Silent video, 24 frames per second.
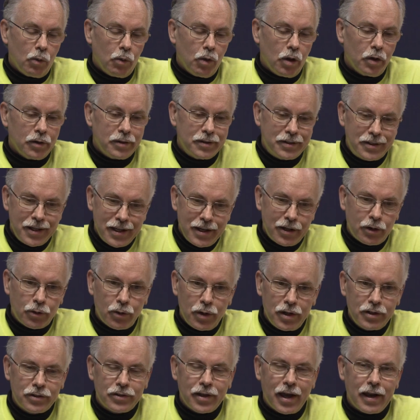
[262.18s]
will
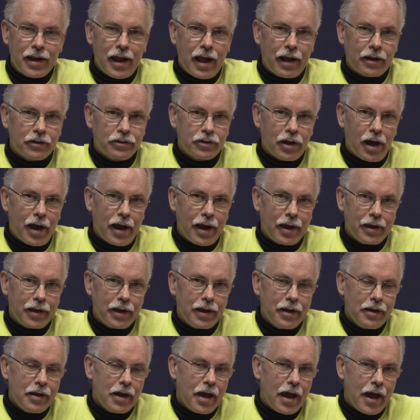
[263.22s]
decrease that
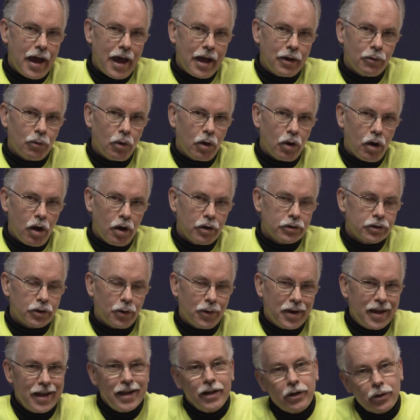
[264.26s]
anxiety and will
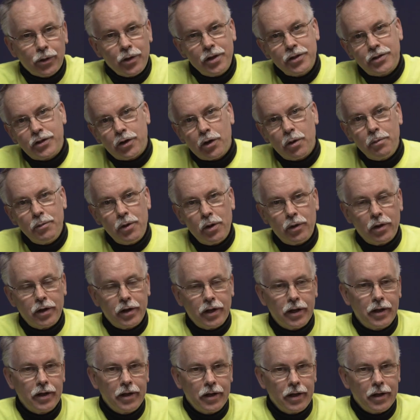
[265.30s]
also increase your
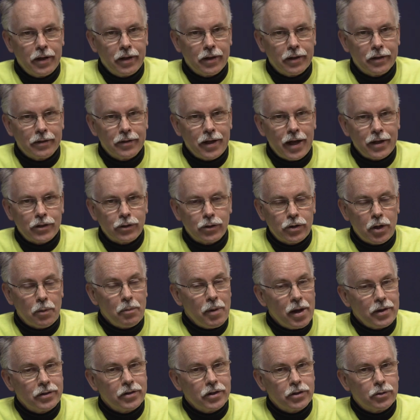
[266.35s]
immunity. That's the
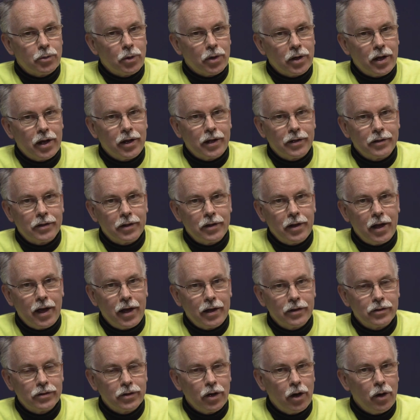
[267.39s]
message we're getting
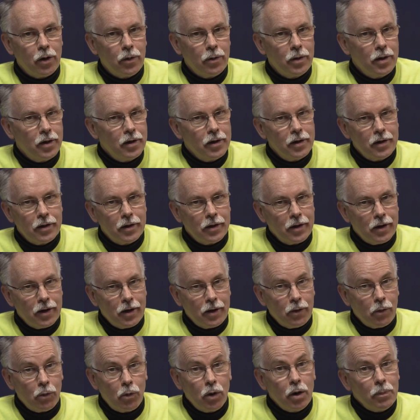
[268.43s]
today. So
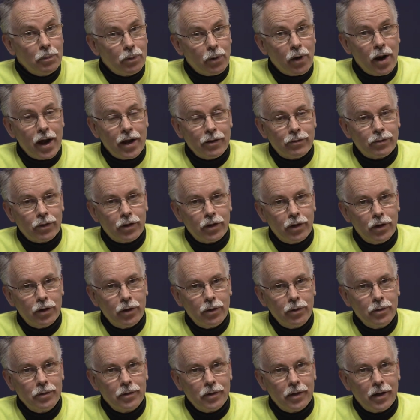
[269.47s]
we're praying for
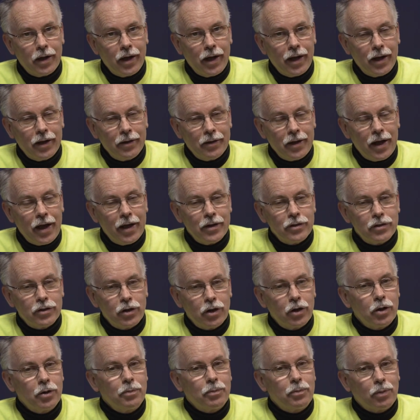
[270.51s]
you. And as
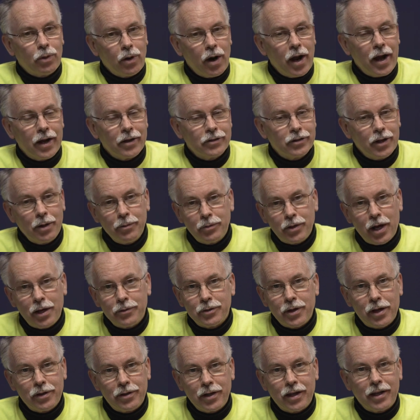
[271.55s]
you're praying, sometimes
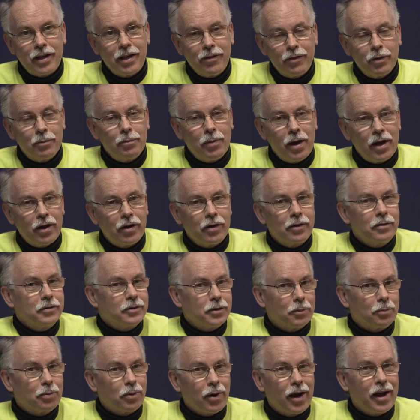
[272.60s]
I think even better
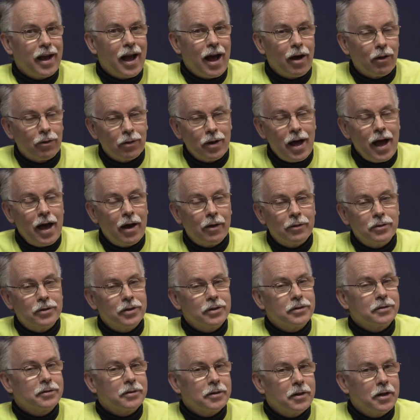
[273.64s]
to pray out loud,
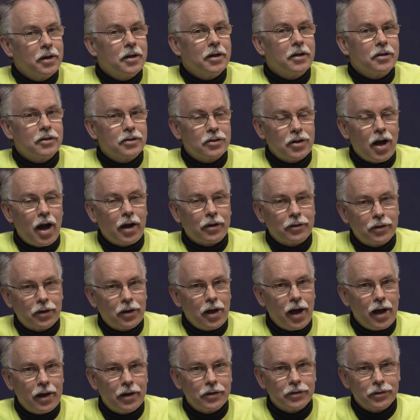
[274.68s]
just talk to
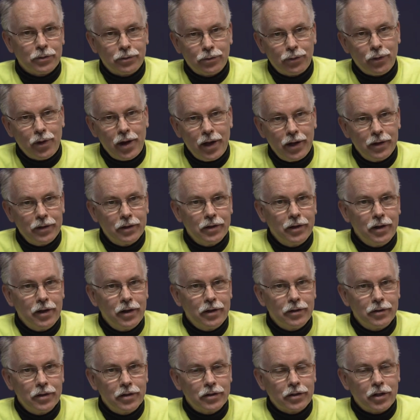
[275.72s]
God as a friend.
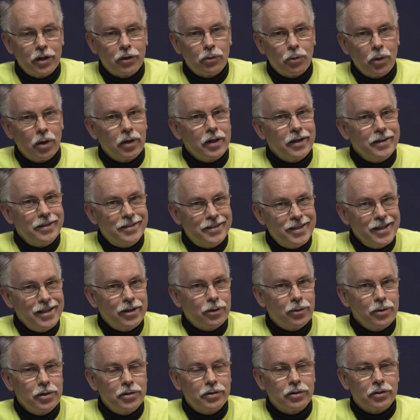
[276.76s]
This can really
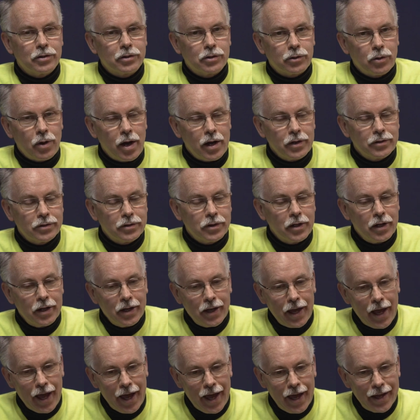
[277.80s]
decrease your stress
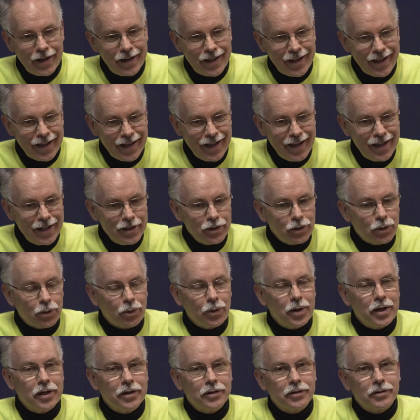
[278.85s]
and
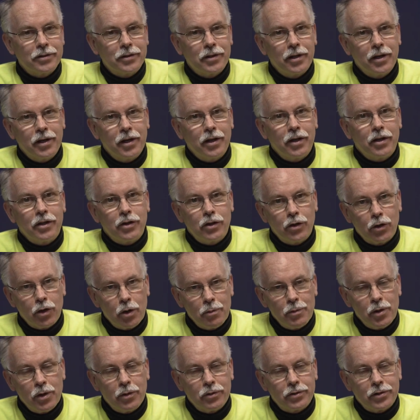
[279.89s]
increase your
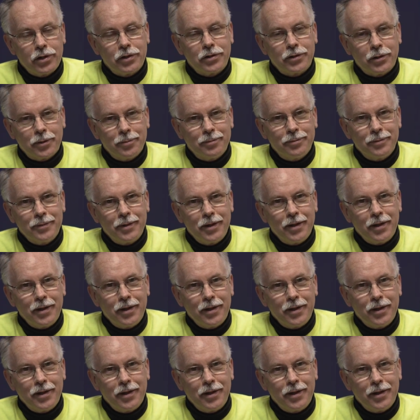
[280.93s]
immune system.